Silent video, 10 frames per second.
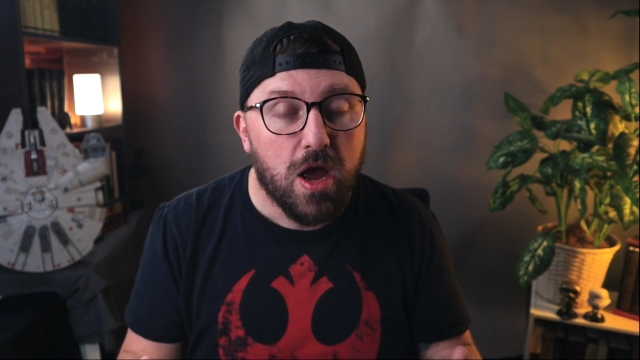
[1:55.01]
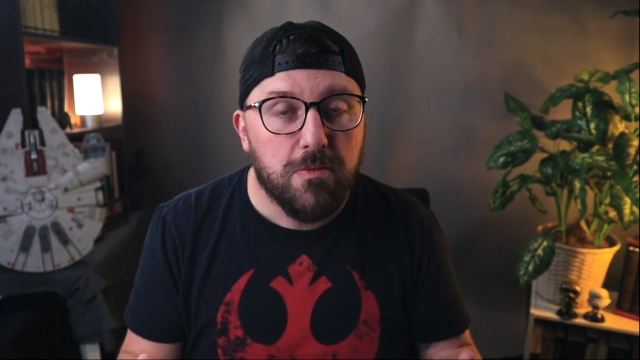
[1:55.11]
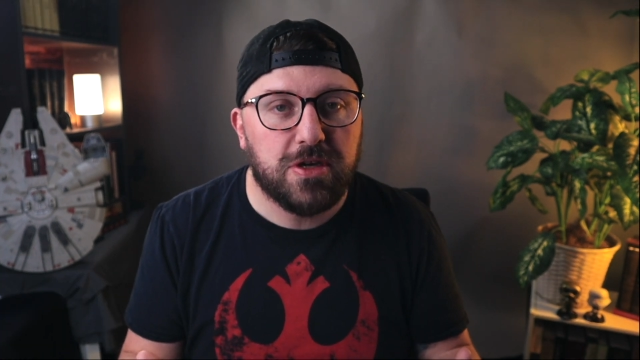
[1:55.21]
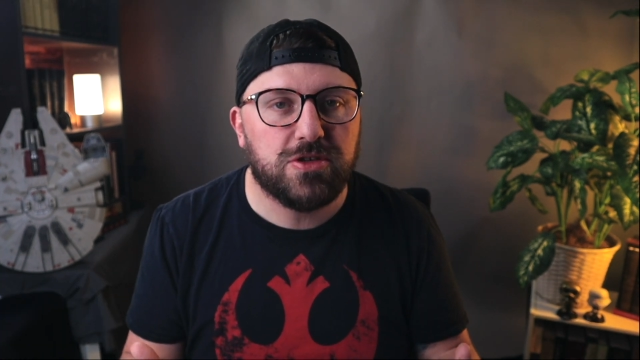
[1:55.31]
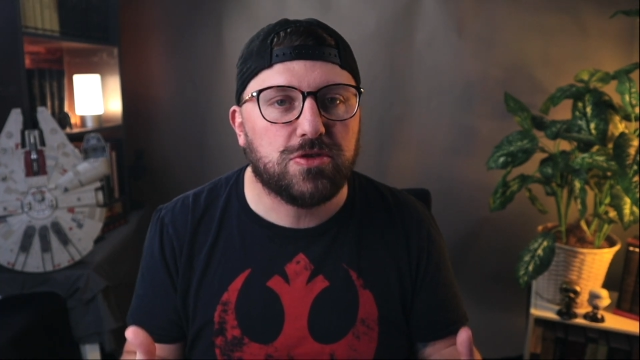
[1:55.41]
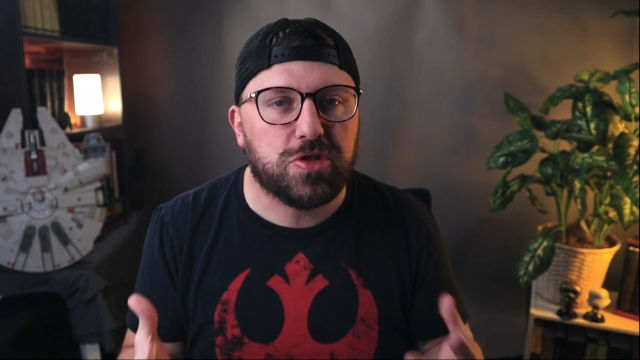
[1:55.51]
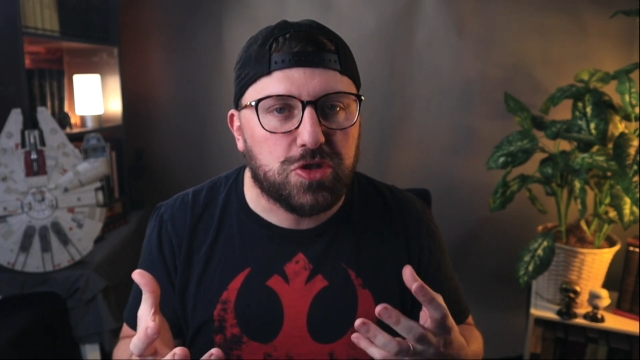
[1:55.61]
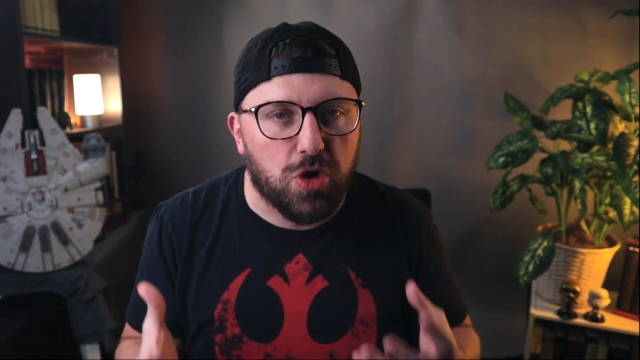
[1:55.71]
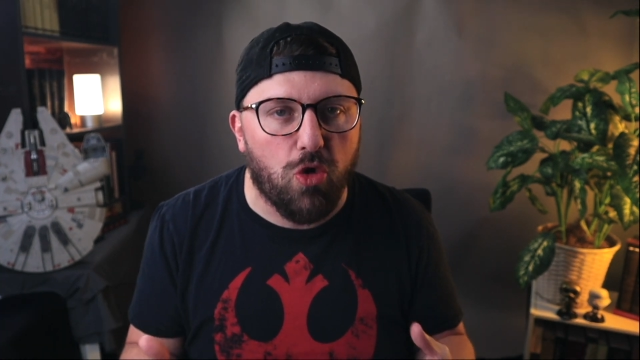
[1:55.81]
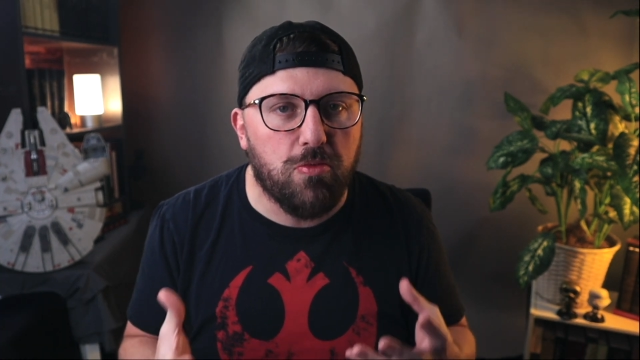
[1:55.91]
because there's
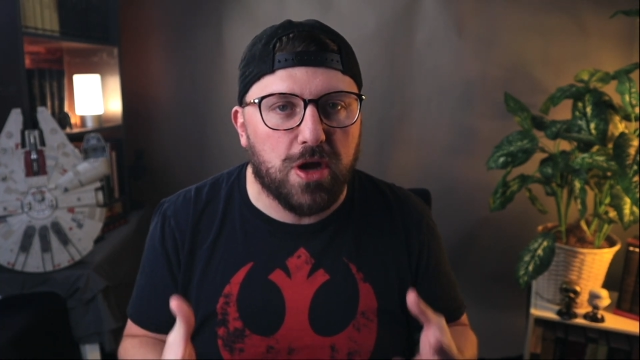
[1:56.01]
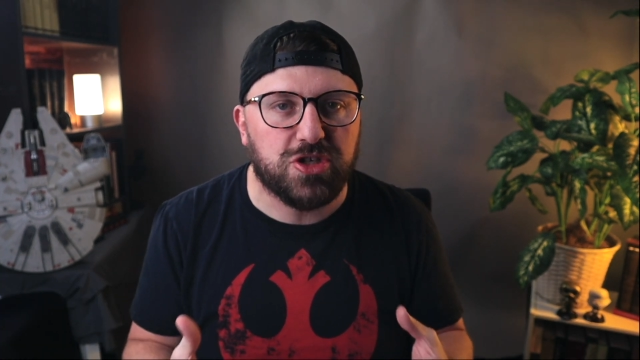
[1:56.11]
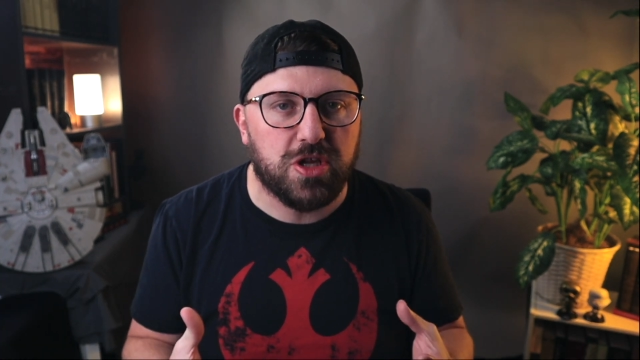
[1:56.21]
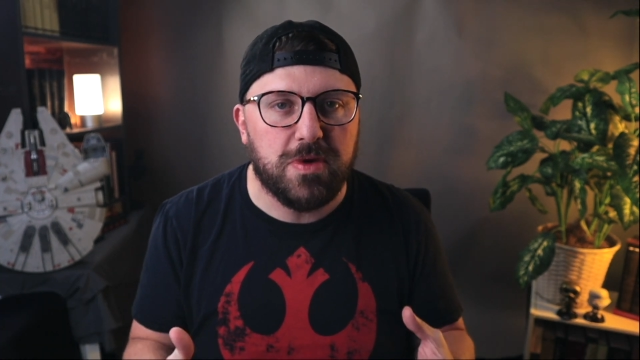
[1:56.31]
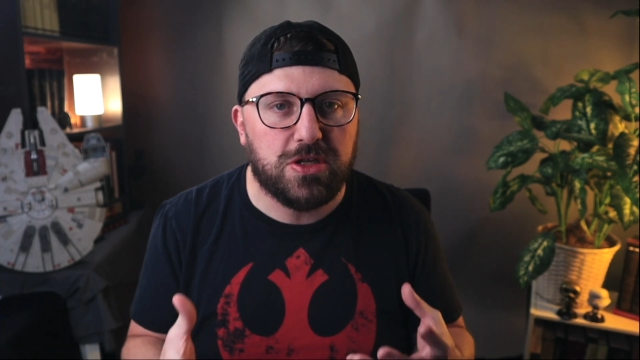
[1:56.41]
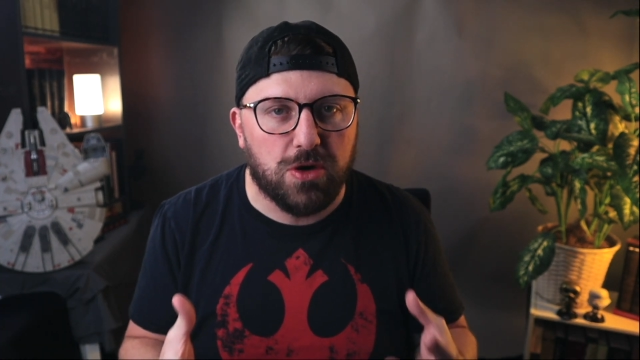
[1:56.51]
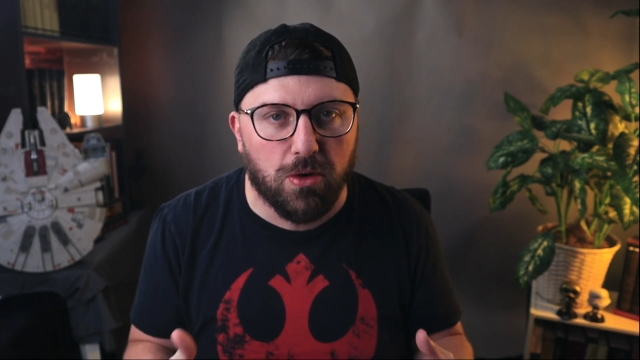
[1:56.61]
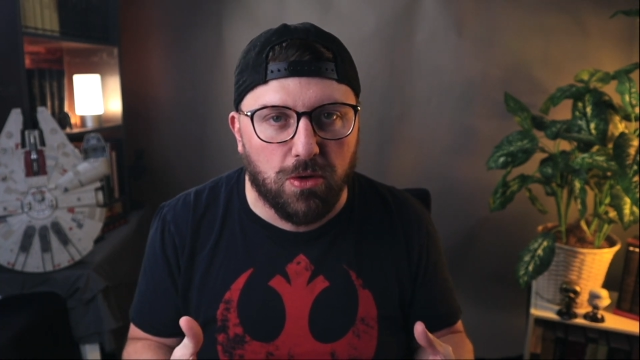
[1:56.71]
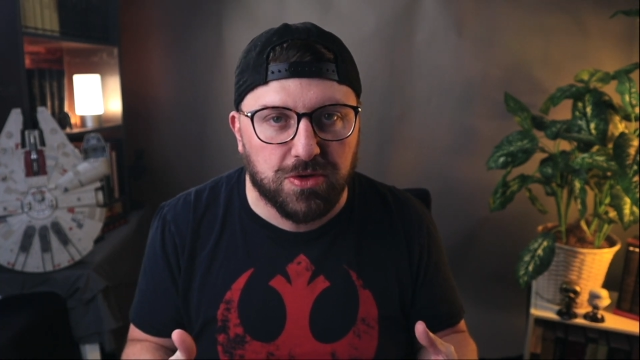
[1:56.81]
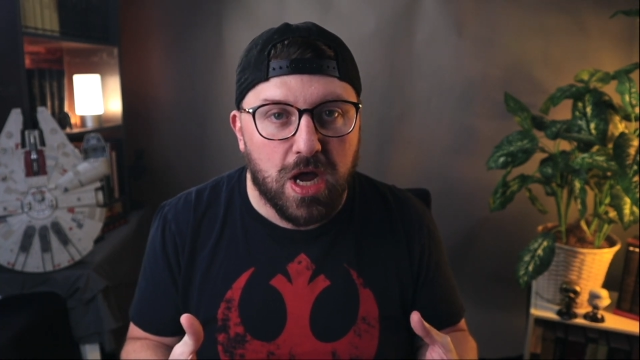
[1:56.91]
so much to be
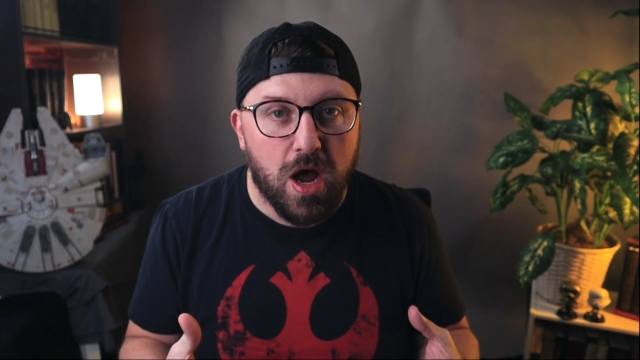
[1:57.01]
told